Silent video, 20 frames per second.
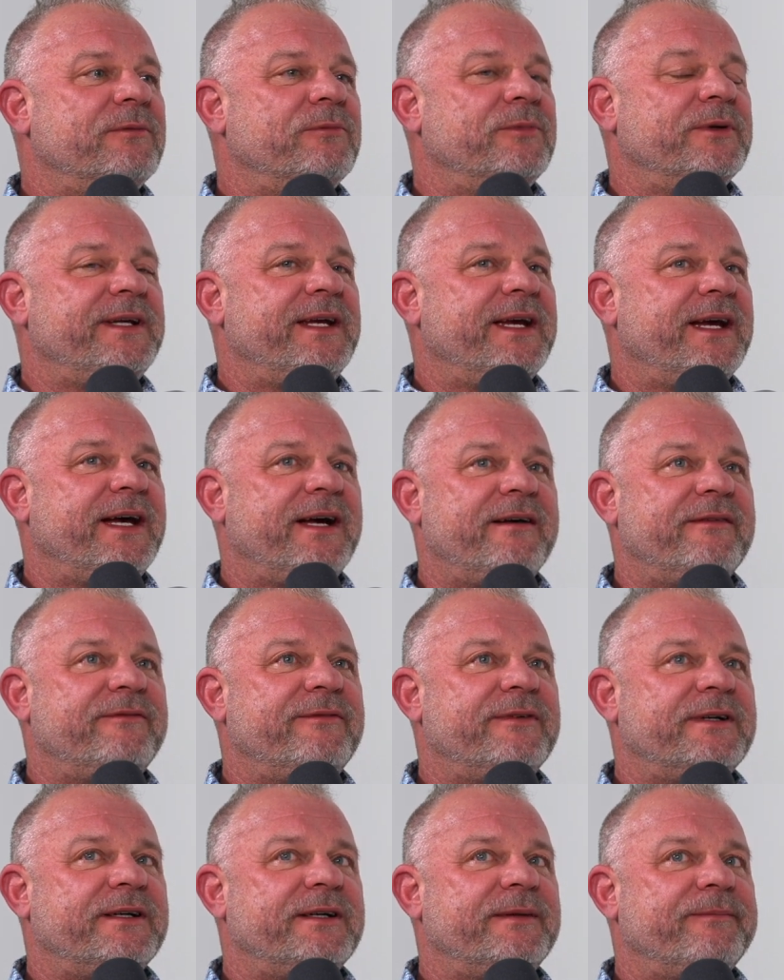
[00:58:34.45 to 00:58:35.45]
We have
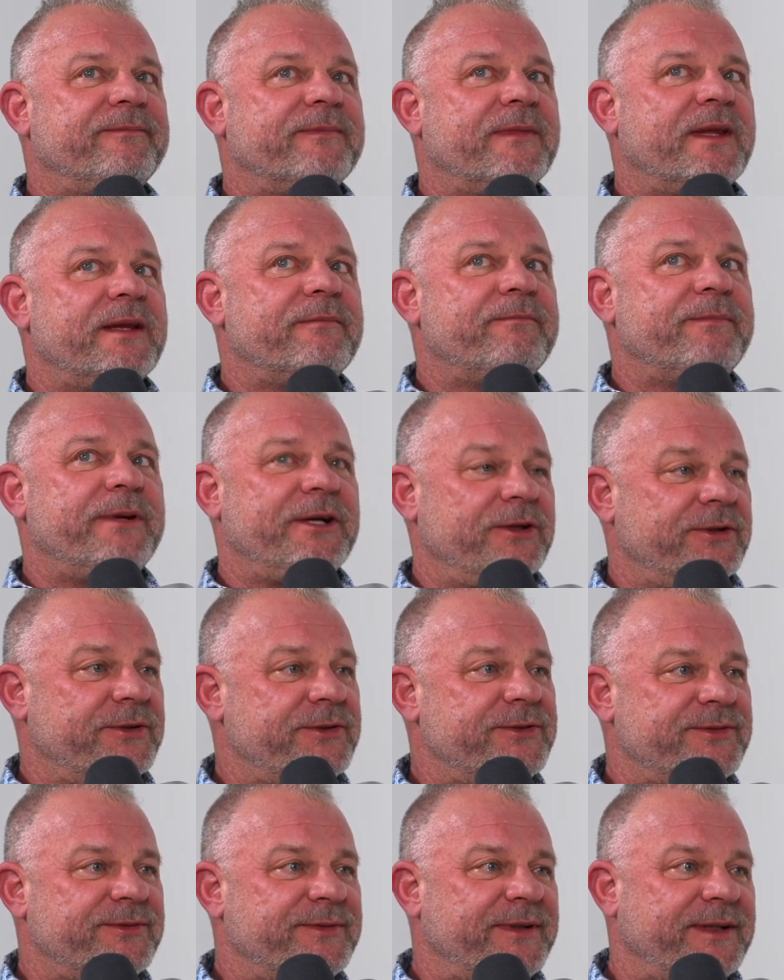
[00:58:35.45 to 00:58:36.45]

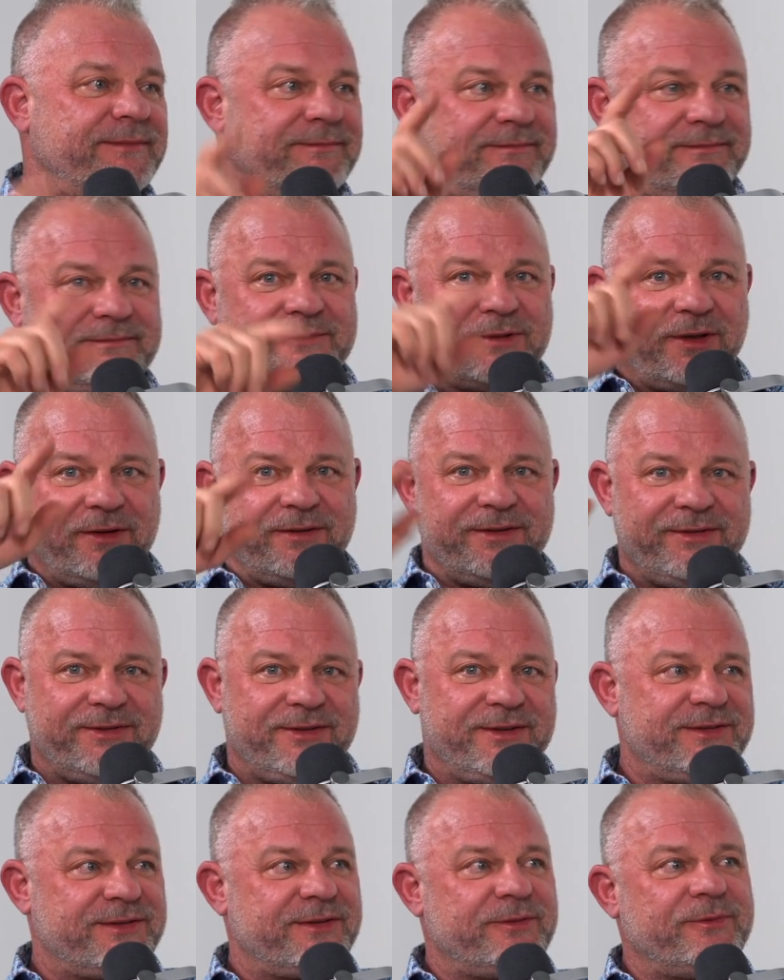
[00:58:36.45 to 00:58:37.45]
pillars, like all these
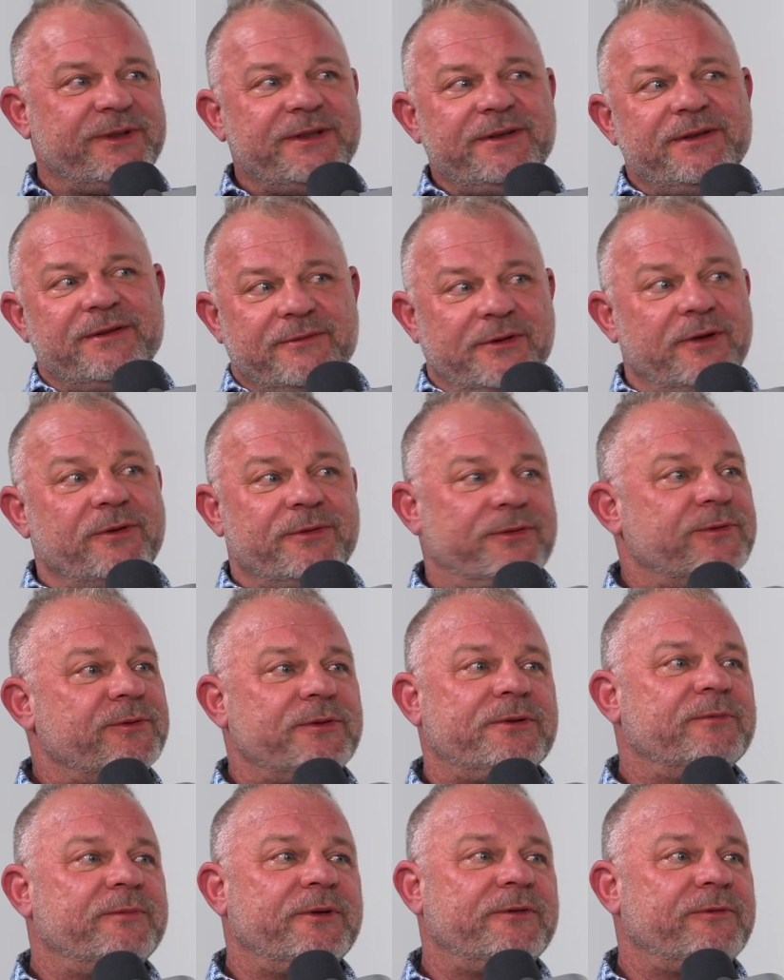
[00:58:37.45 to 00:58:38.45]
things that we go
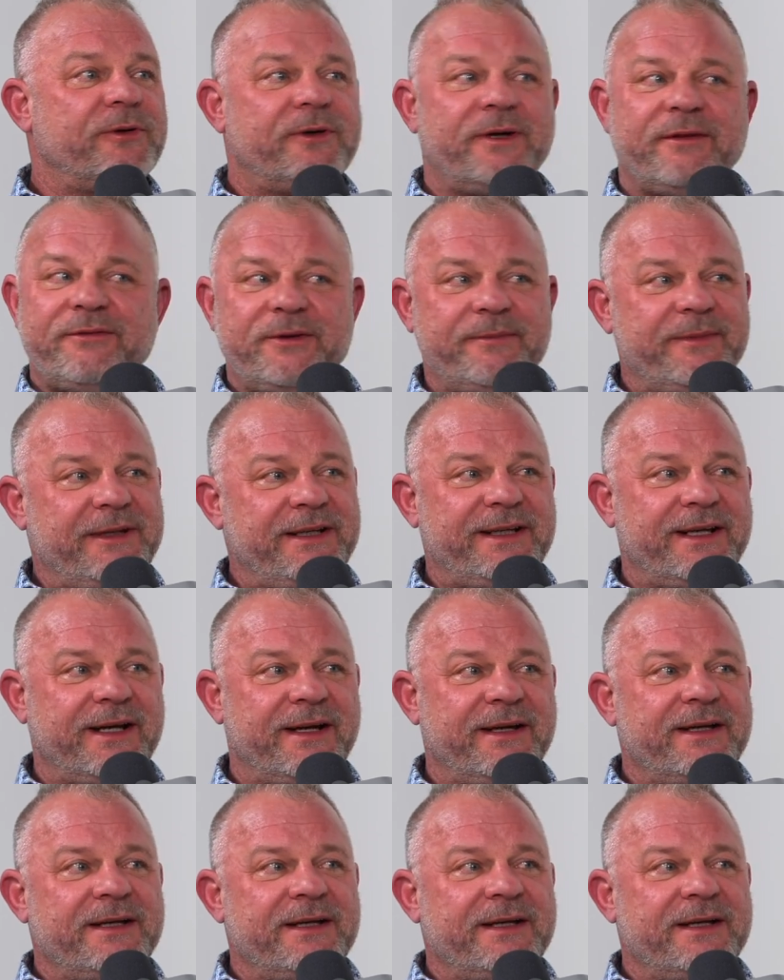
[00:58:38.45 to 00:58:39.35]
through before every meeting.